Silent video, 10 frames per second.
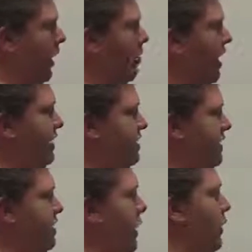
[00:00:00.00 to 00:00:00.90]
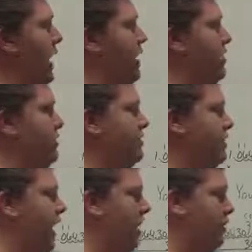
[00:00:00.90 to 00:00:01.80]
I did go ahead and use
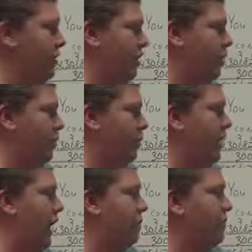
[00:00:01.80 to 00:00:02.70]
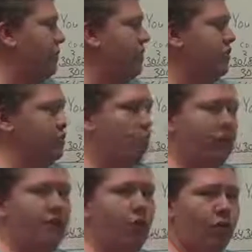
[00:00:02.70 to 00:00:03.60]
the calculator when I was doing the
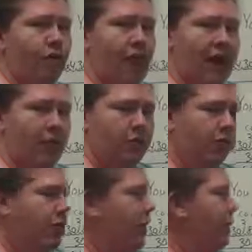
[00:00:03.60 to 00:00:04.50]
24th power,